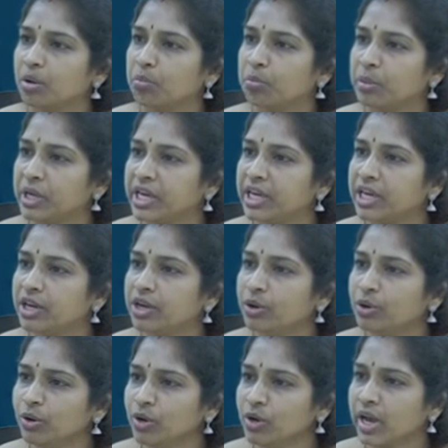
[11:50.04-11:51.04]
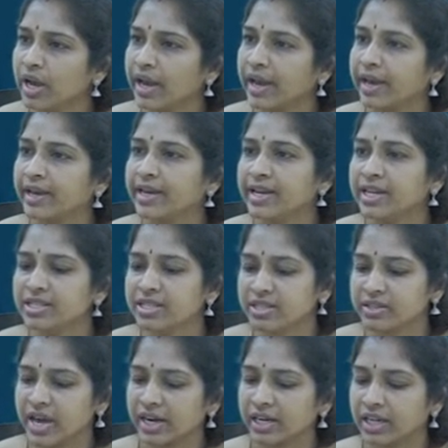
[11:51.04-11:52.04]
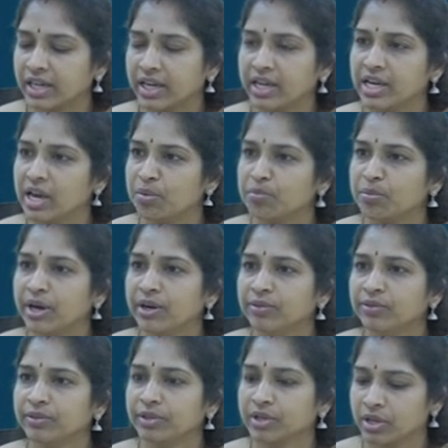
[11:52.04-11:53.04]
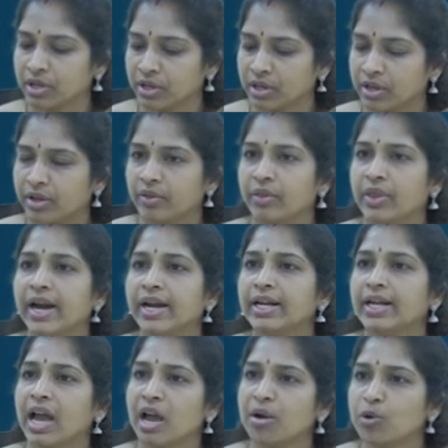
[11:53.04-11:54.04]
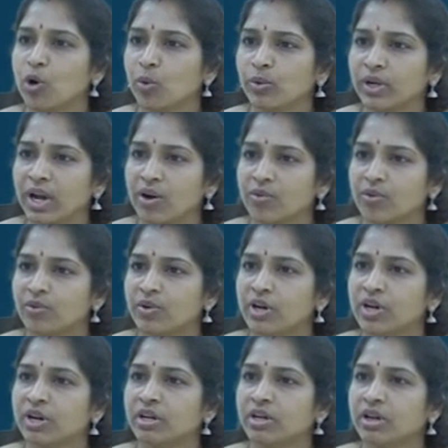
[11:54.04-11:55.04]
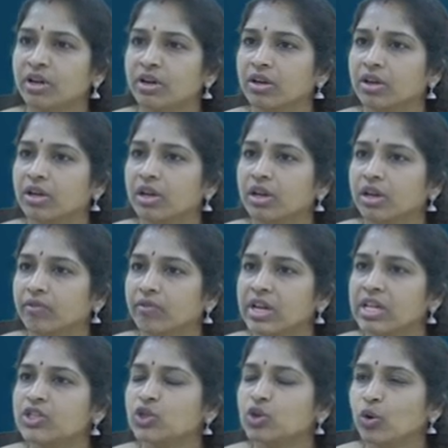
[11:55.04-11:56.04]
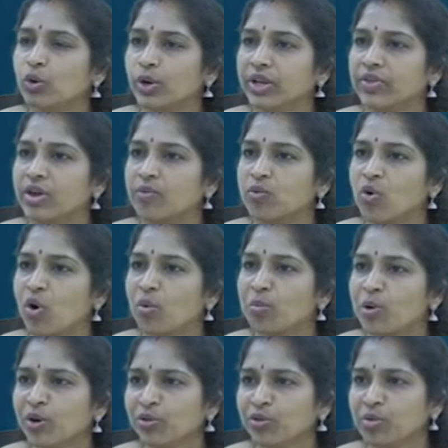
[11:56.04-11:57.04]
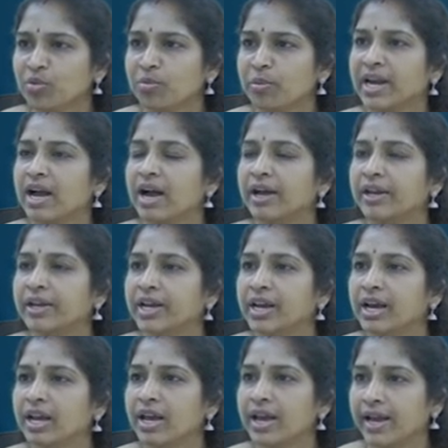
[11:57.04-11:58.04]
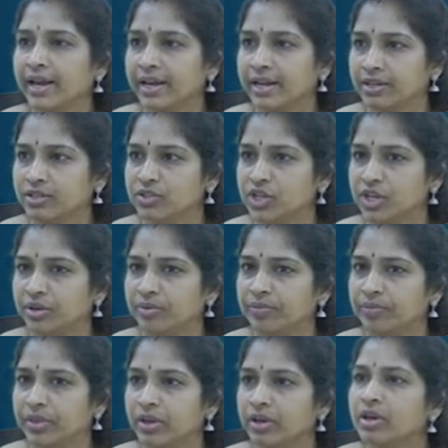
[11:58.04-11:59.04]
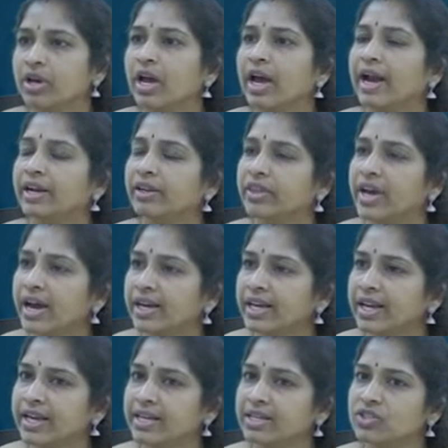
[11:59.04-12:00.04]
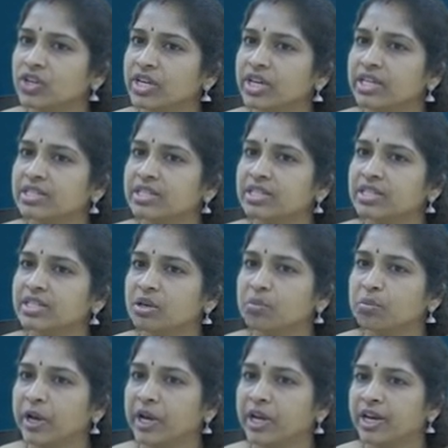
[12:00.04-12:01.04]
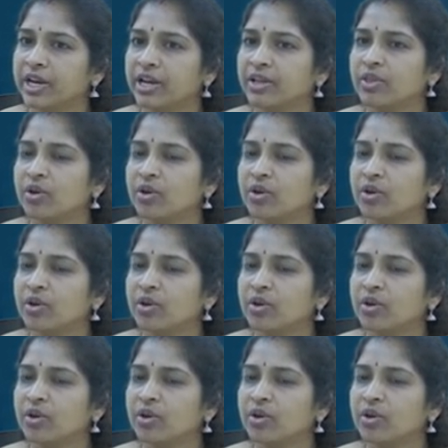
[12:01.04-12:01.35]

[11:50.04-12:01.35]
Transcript: PQ against that EMF. That amount of work will store in the form of mechanical energy. And that energy is dissipated in the